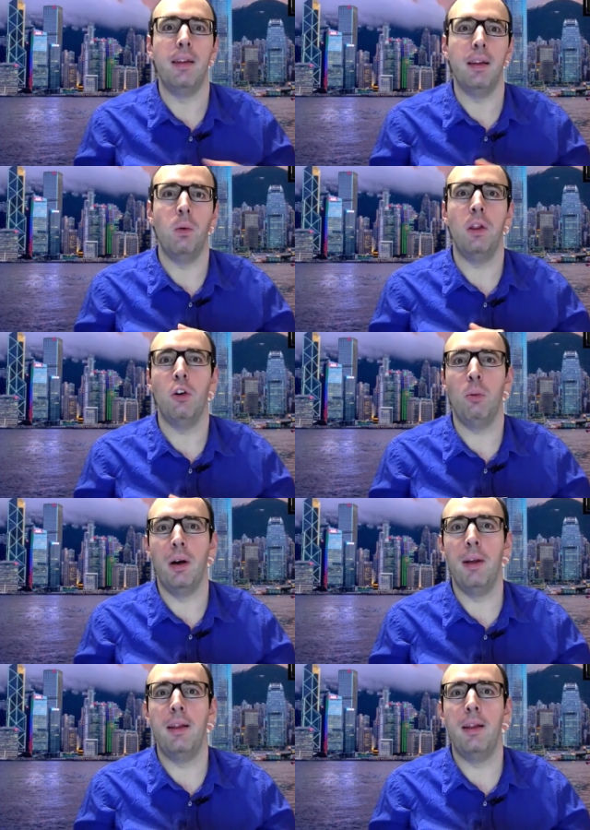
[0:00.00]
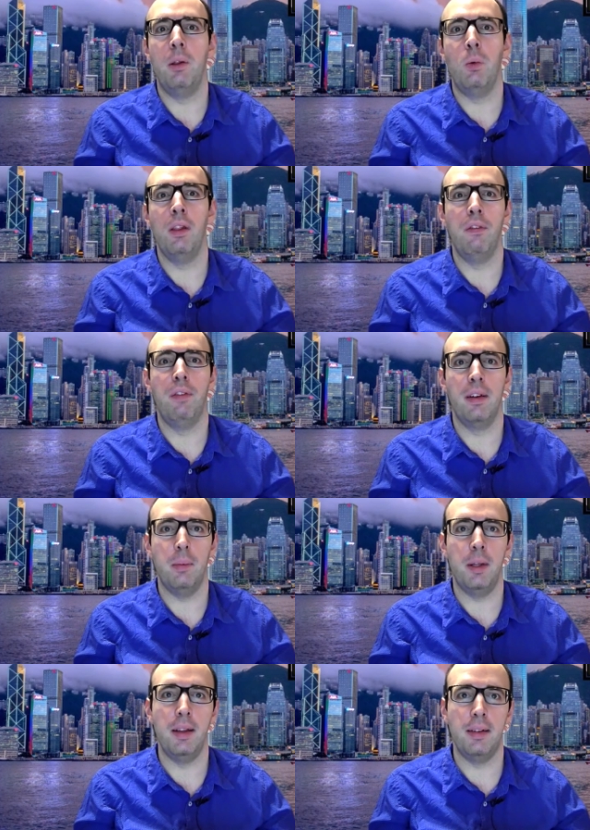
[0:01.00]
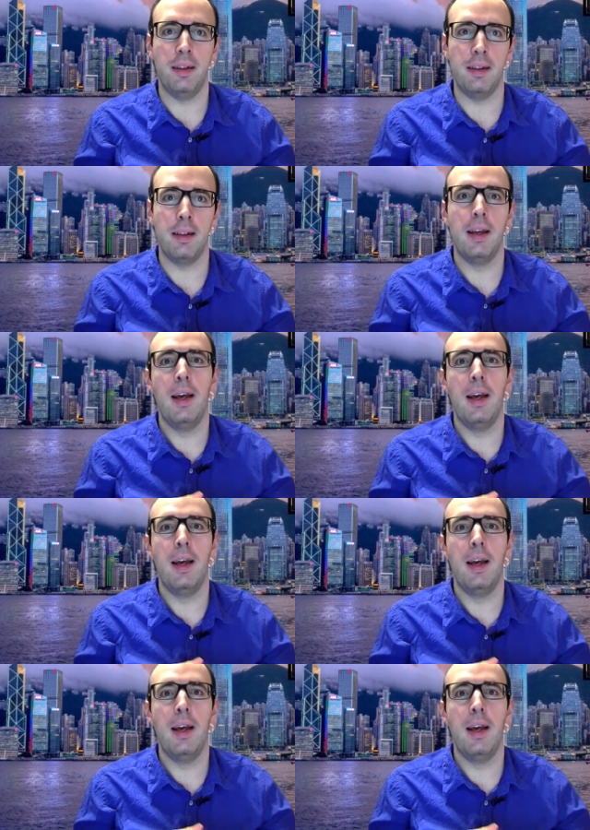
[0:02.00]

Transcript: You know, interoperability between different CBDCs.